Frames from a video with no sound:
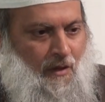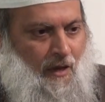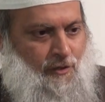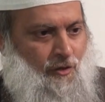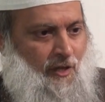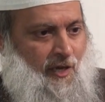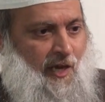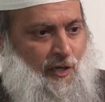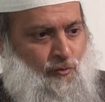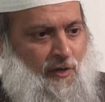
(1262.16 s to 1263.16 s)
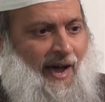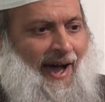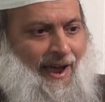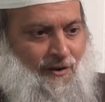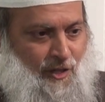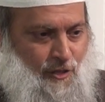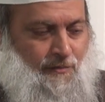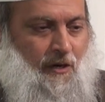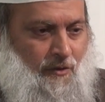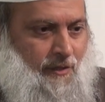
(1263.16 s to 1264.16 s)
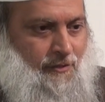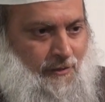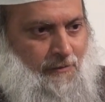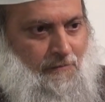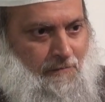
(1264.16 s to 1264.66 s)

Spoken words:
And so the kings would hire these poets,